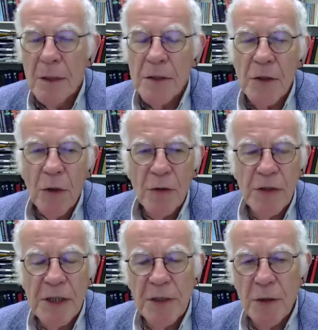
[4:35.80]
so
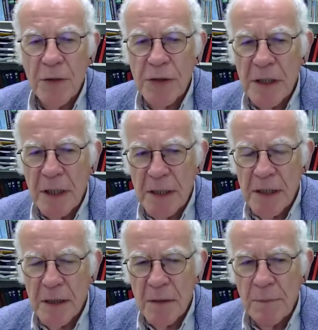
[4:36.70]
oxytocin
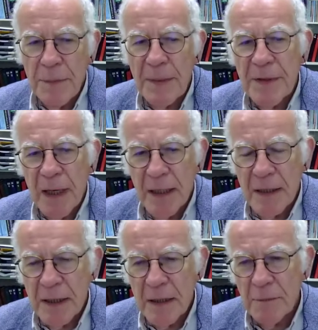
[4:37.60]
is a
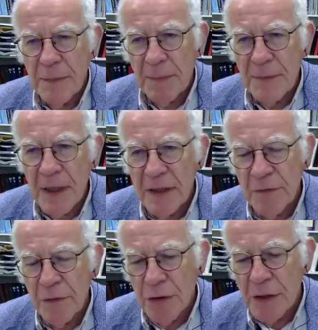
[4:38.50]
peptide, and
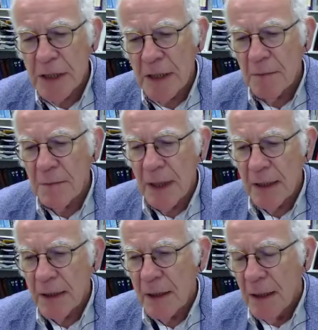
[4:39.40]
peptide works in the
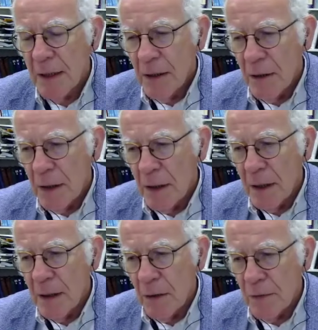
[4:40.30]
brain
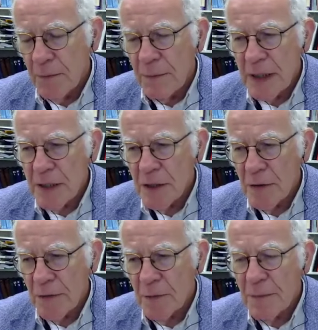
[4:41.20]
on the
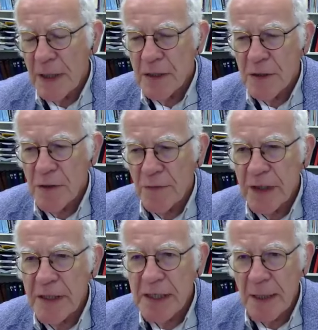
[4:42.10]
basis of the presence of
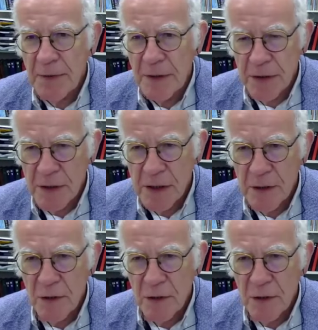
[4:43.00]
receptors.